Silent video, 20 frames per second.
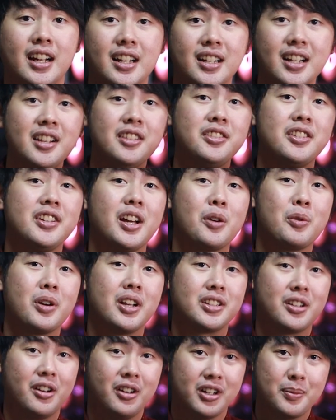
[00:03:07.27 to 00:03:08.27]
And another thing I
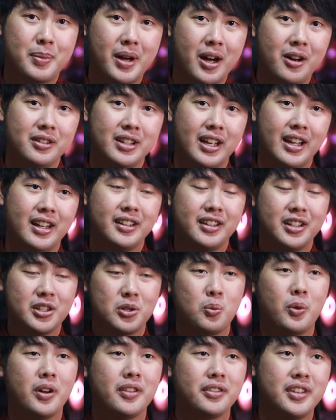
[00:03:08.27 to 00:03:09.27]
wanna talk about, and
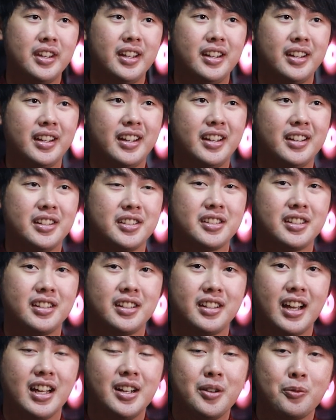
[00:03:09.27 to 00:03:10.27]
this one thing is
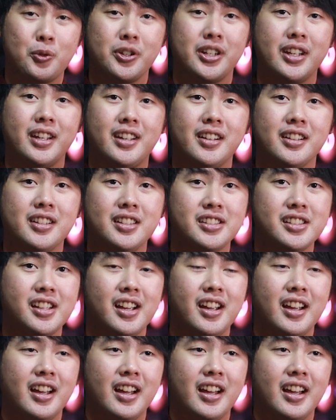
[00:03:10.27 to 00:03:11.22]
kind of ridiculous,